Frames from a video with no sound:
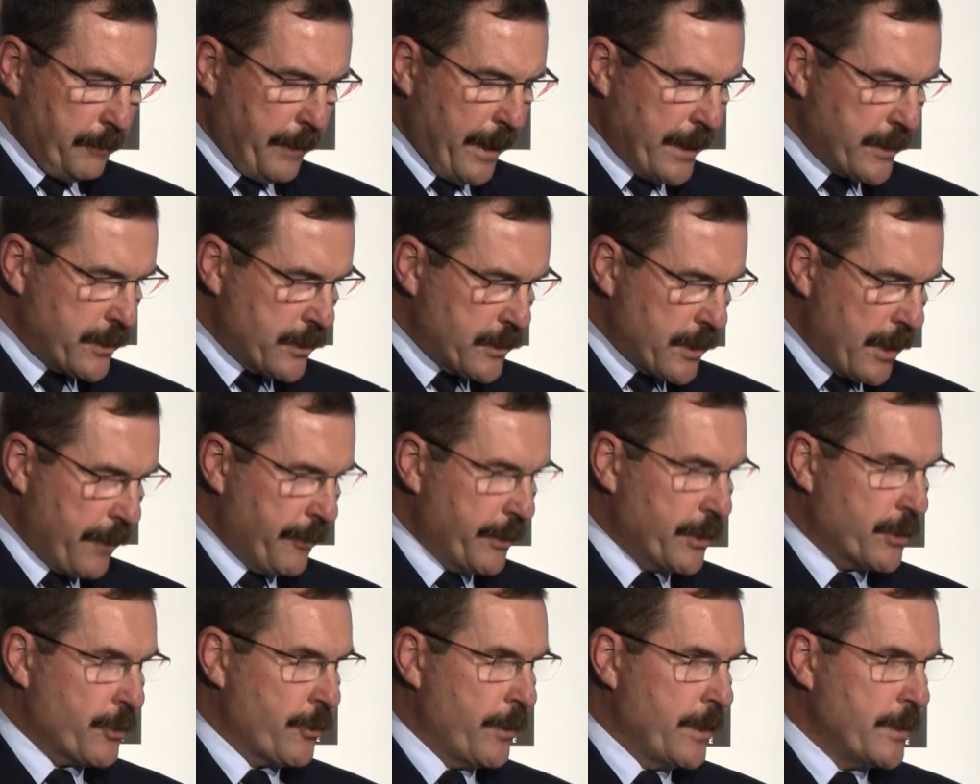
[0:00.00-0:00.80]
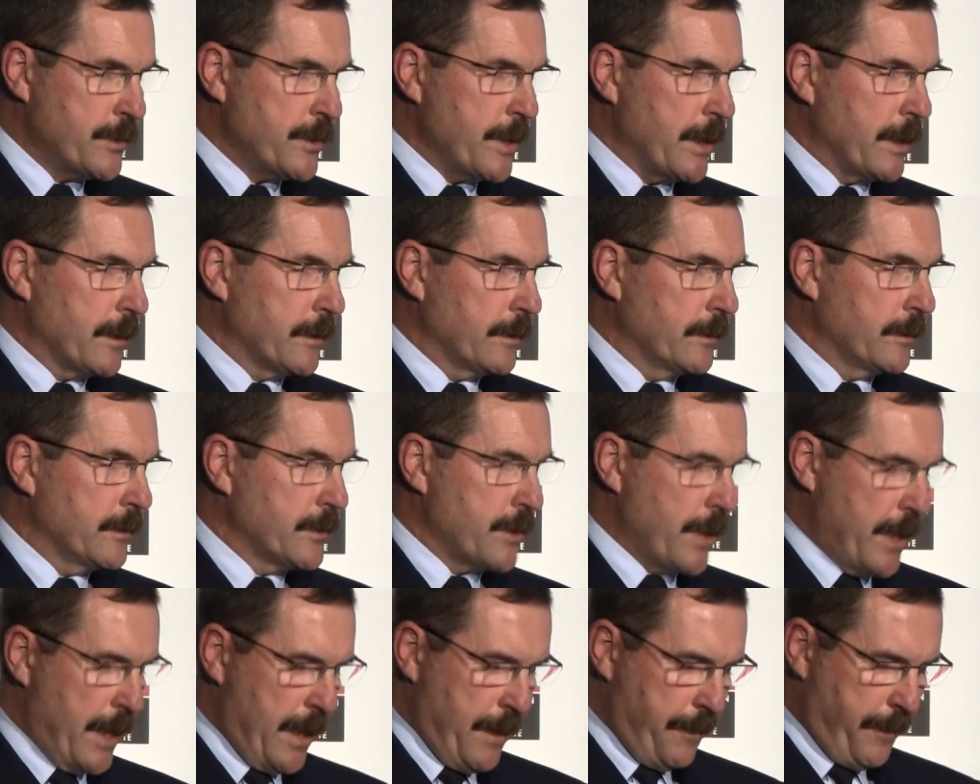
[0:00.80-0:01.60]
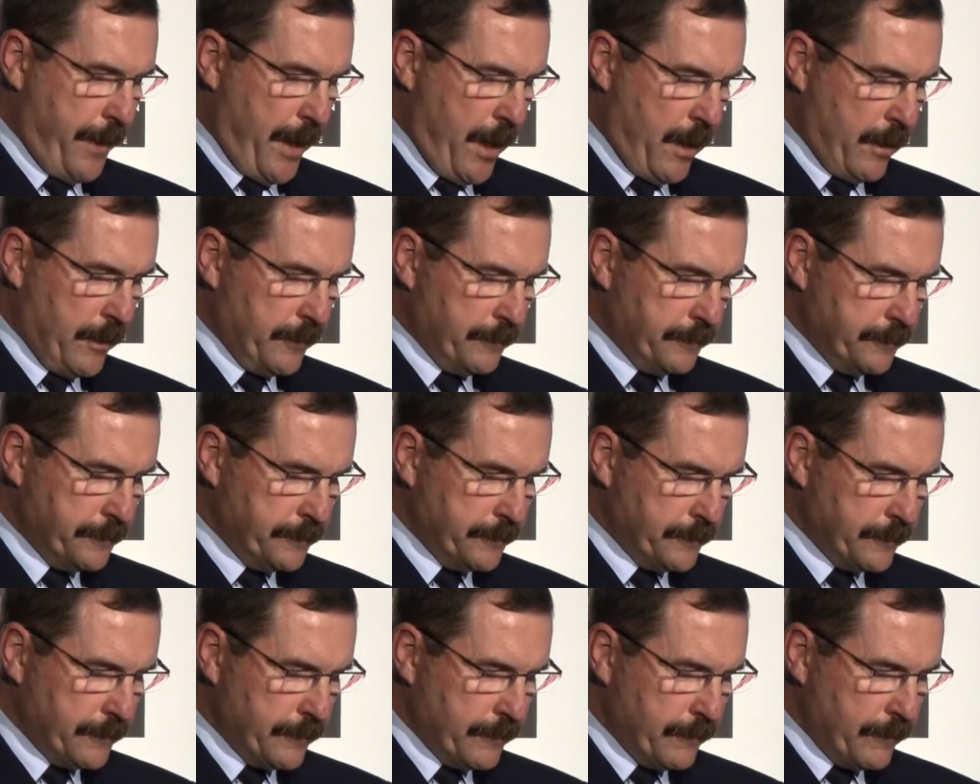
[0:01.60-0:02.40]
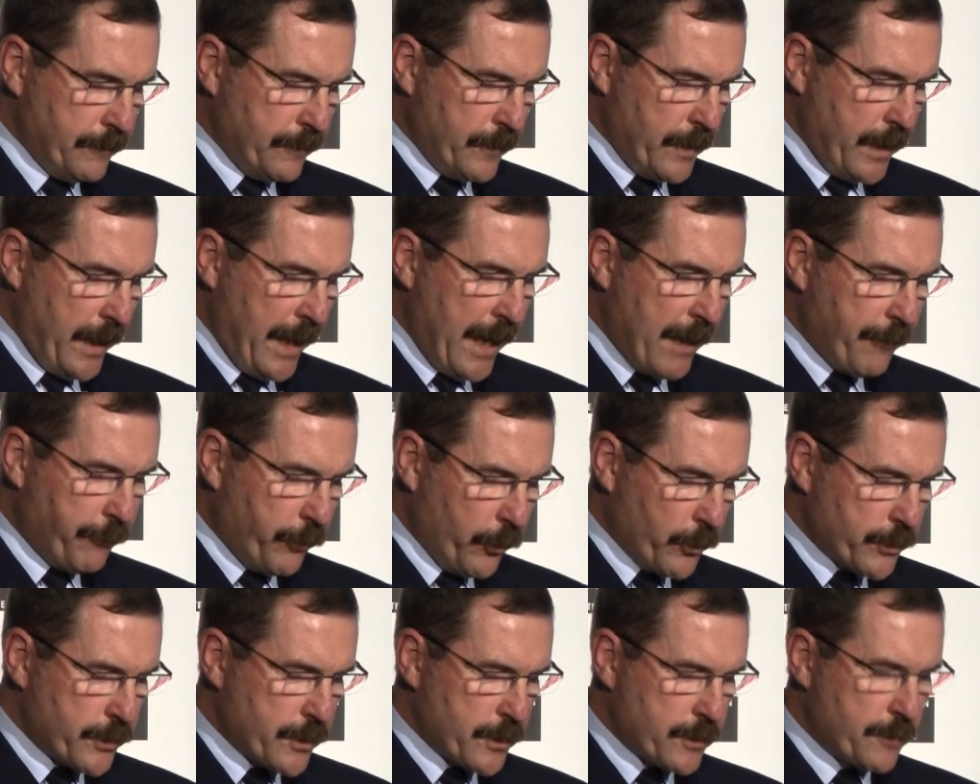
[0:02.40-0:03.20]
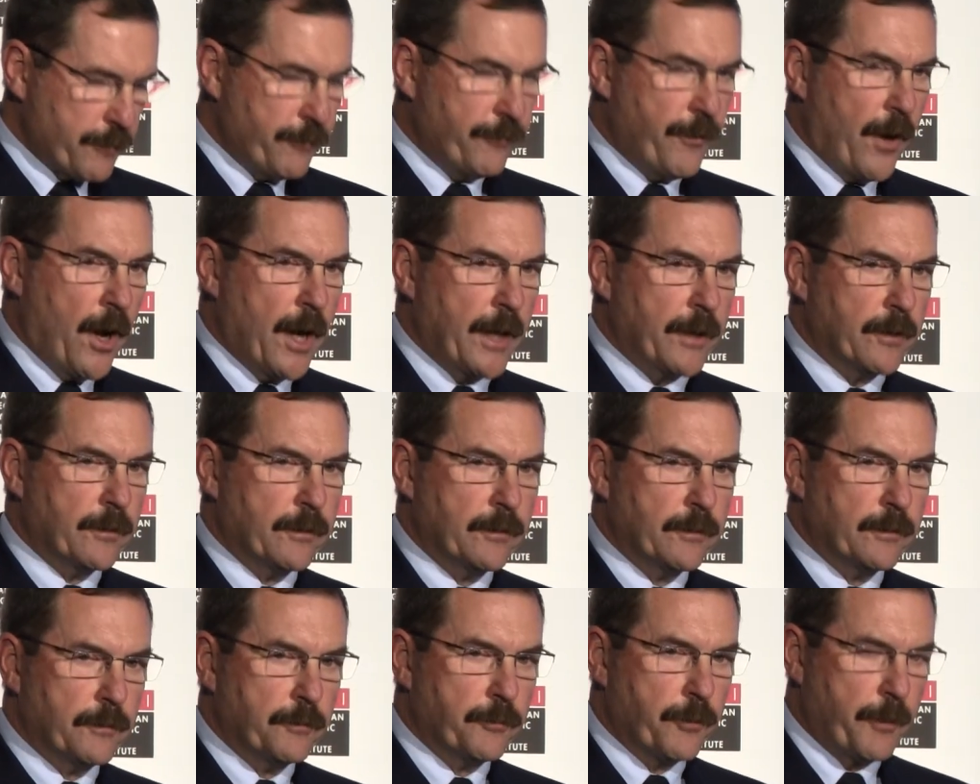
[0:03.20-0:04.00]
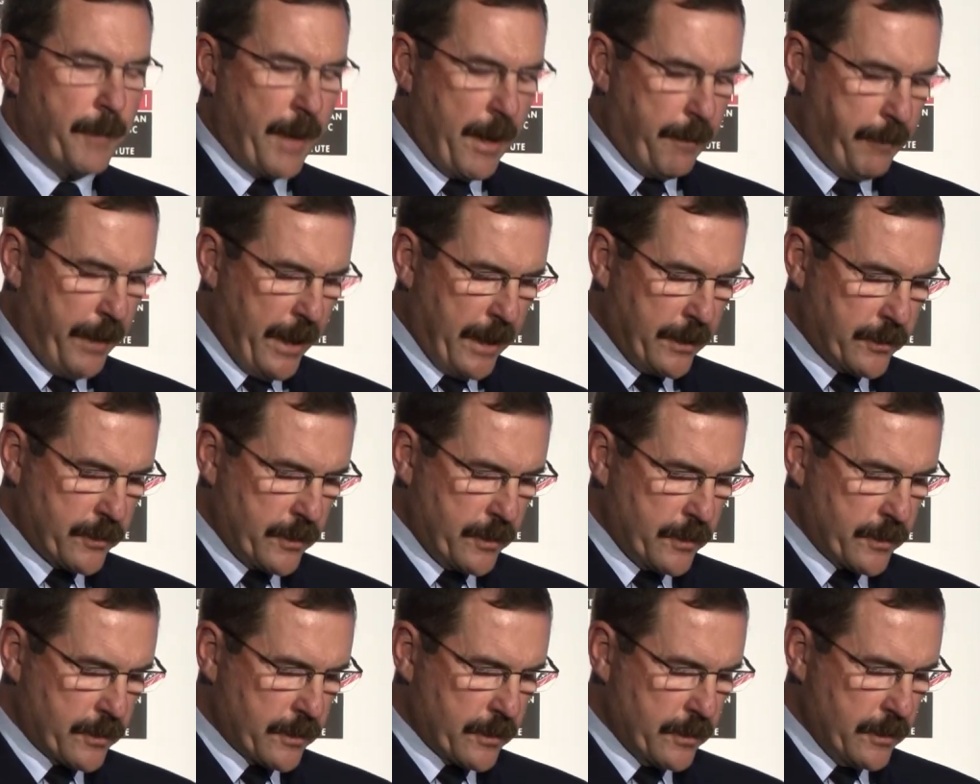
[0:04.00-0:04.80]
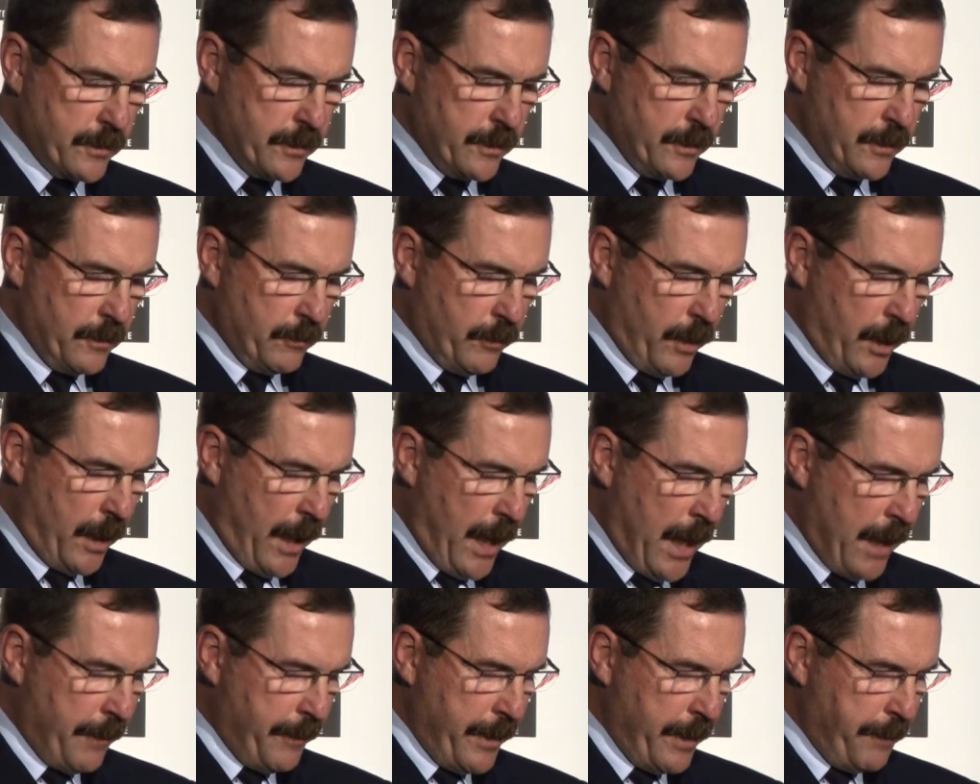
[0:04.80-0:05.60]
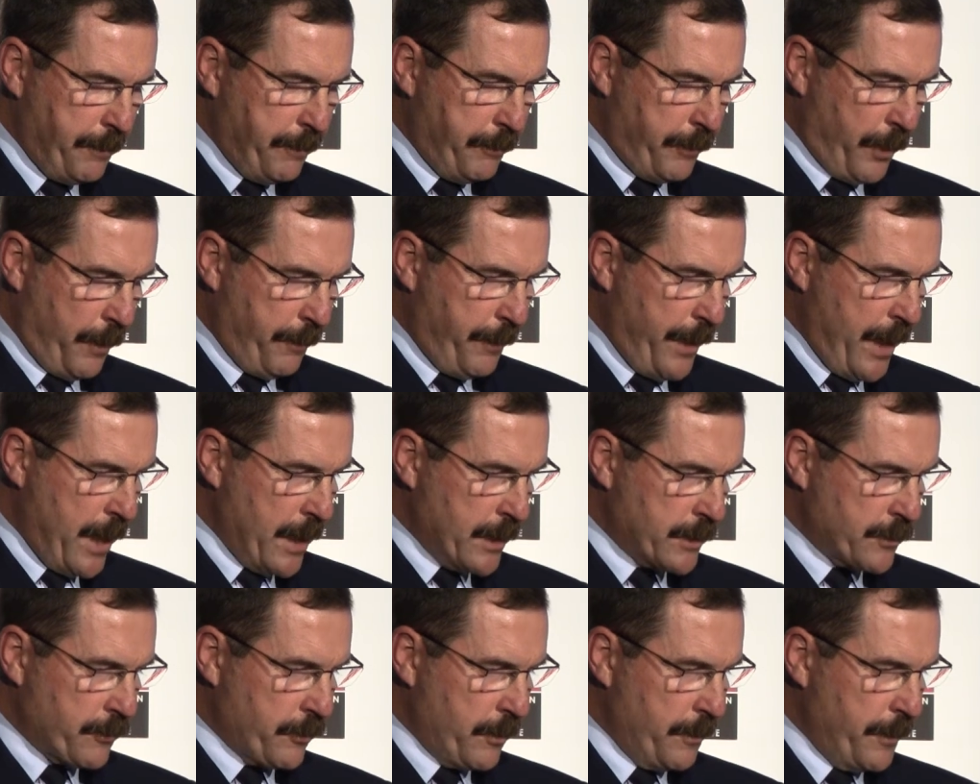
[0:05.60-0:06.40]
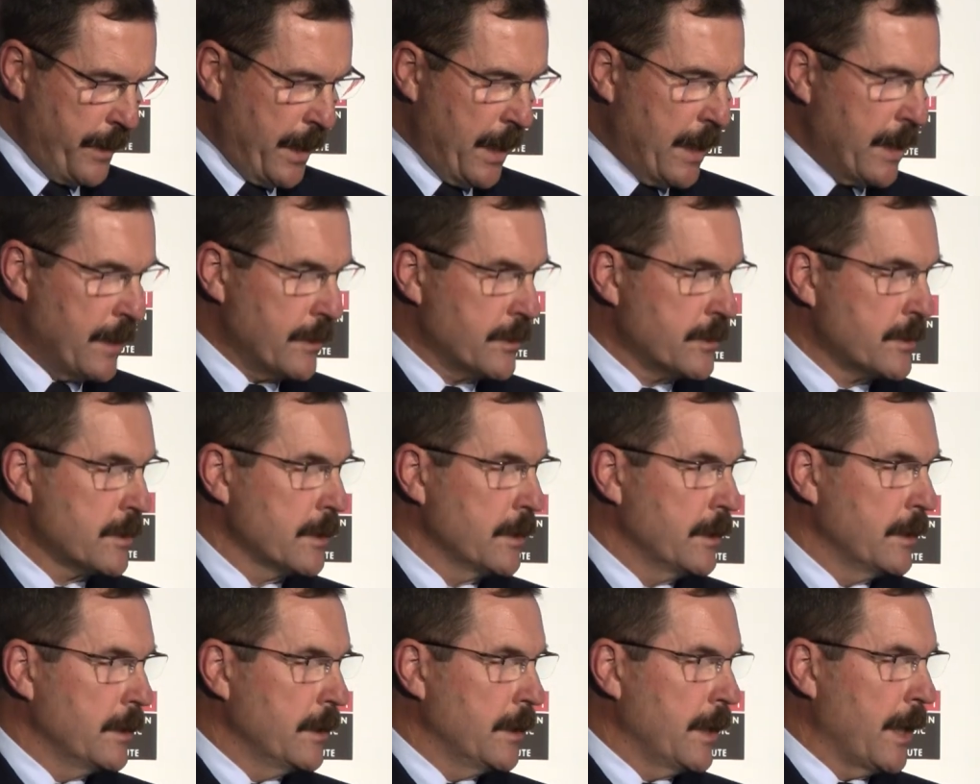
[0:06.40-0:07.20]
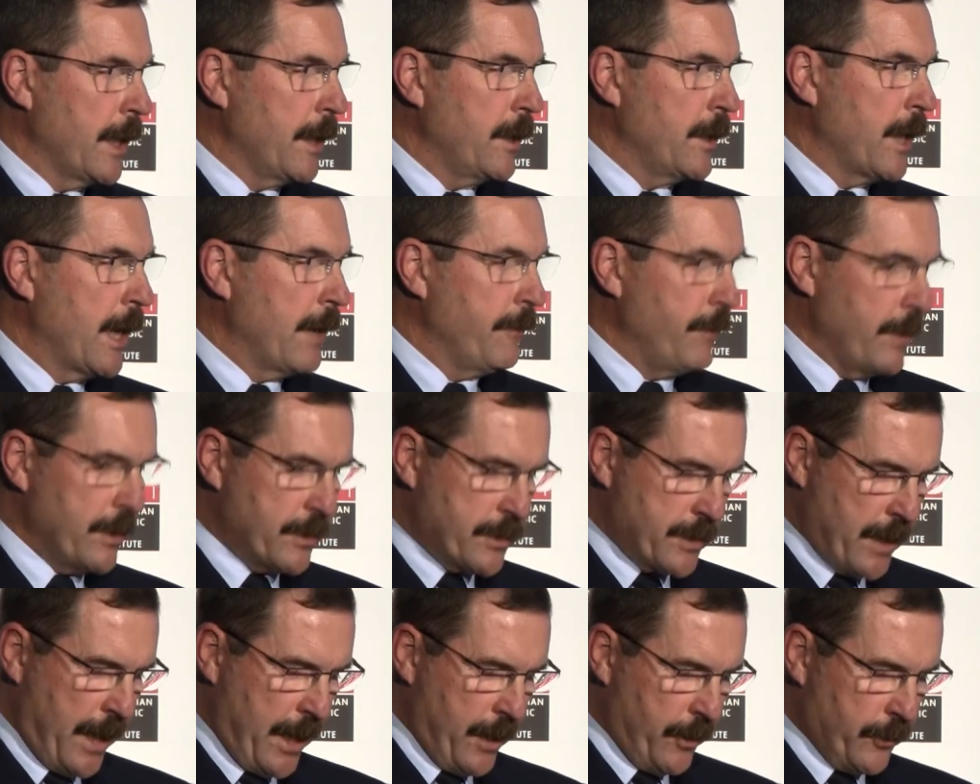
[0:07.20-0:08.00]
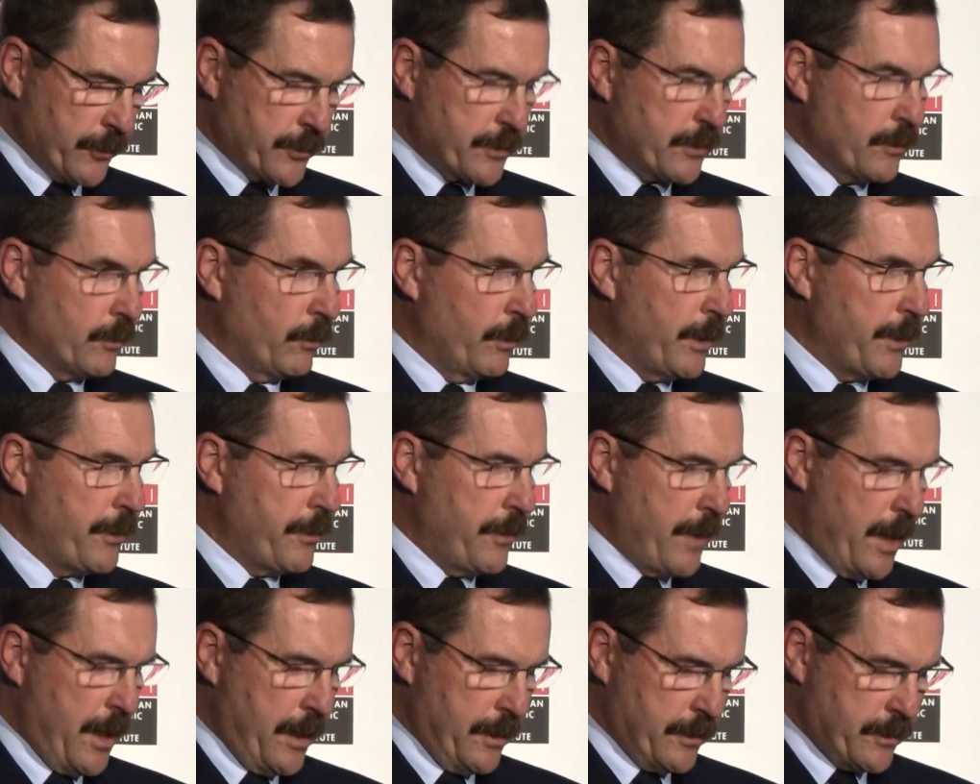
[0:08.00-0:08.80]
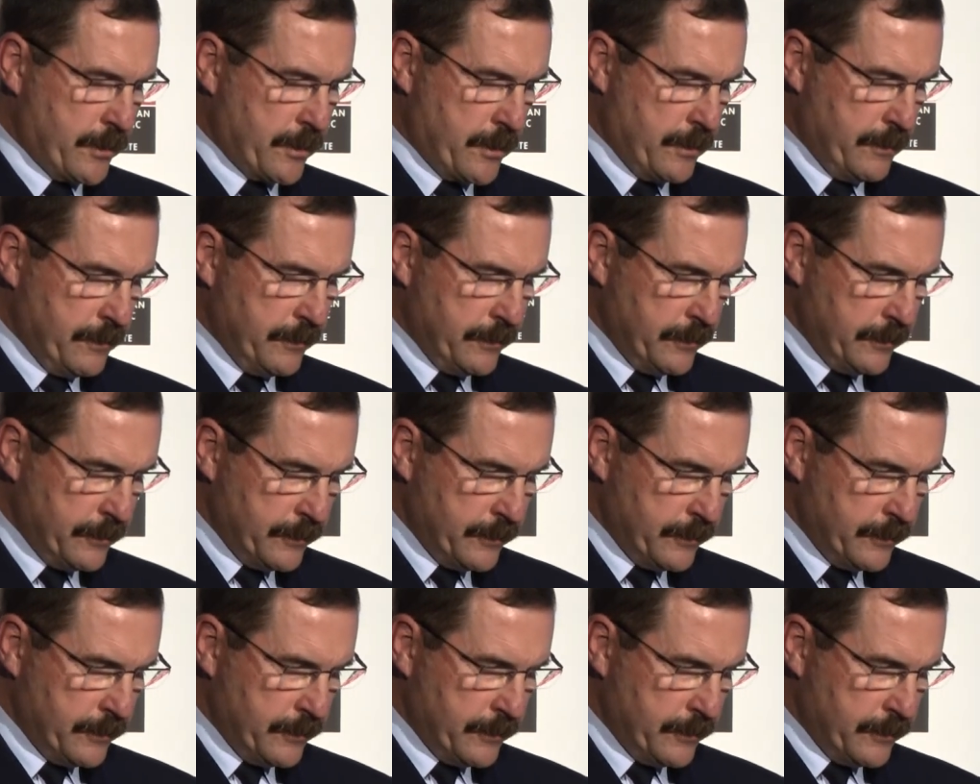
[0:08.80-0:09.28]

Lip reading: Bases are intrinsic to air power. Air forces fight from our bases, while Army prepares from theirs and Navy sails with theirs.